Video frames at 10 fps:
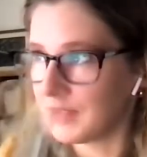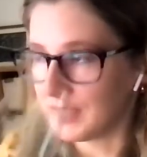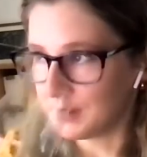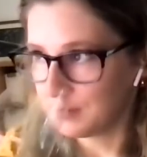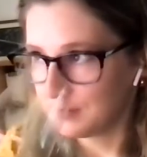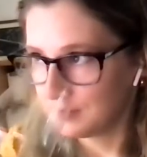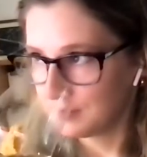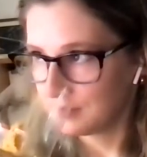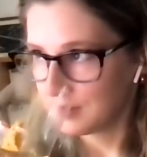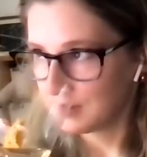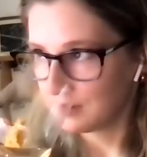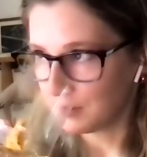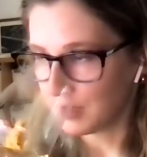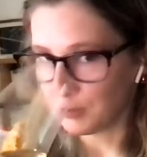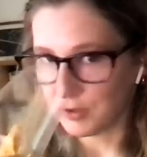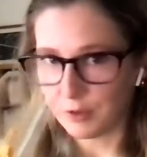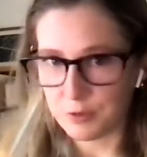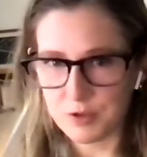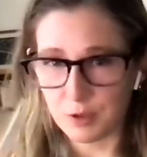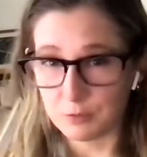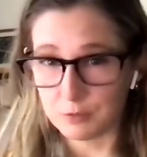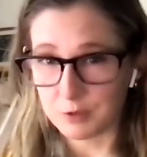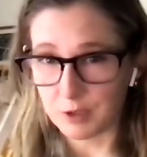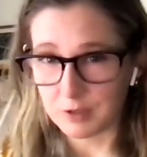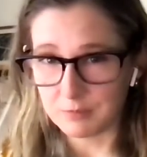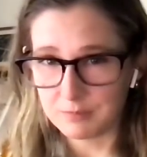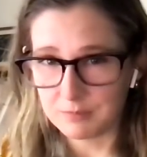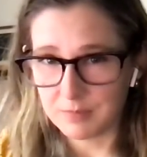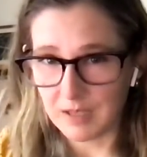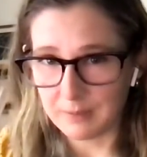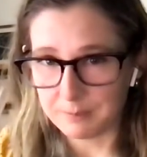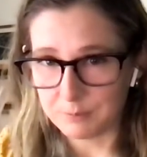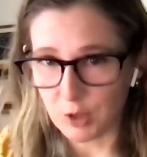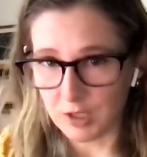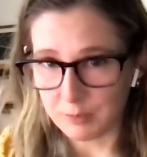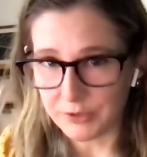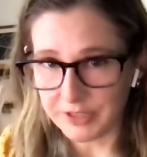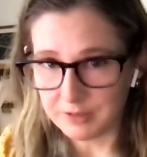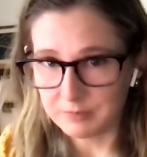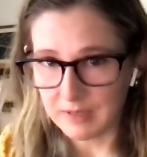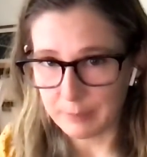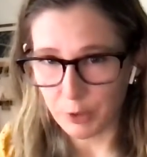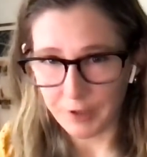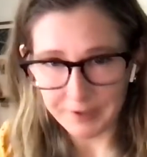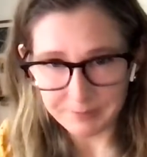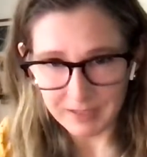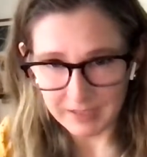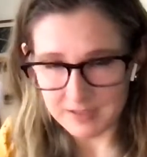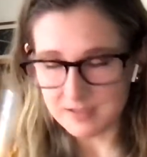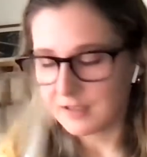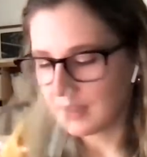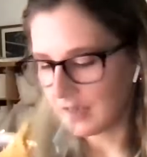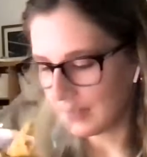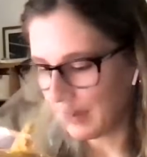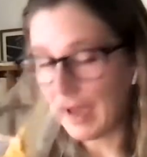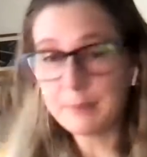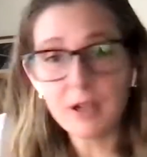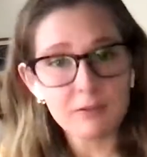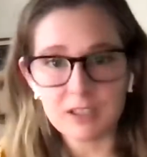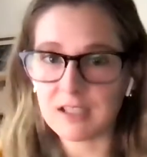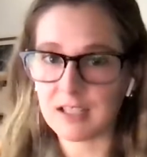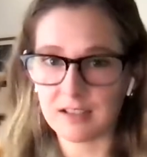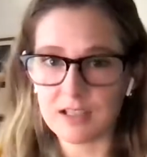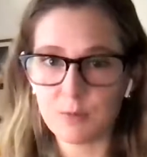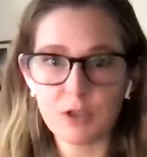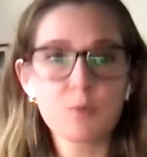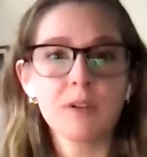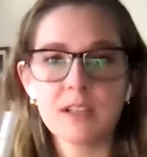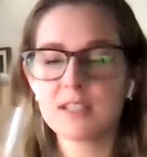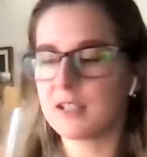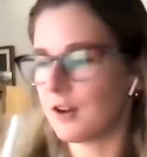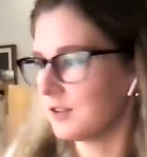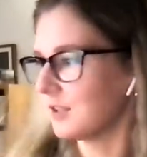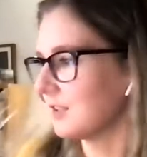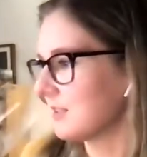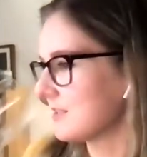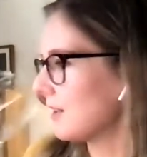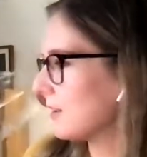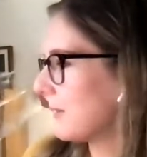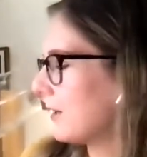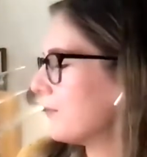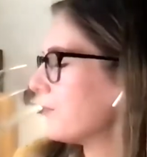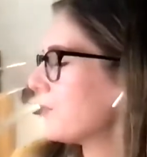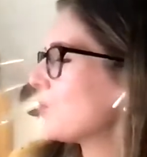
like whatever the other stone fruit are. I'm drawing a blank. Apricot, I guess. I'm not really getting that as much, but let's see on the palate.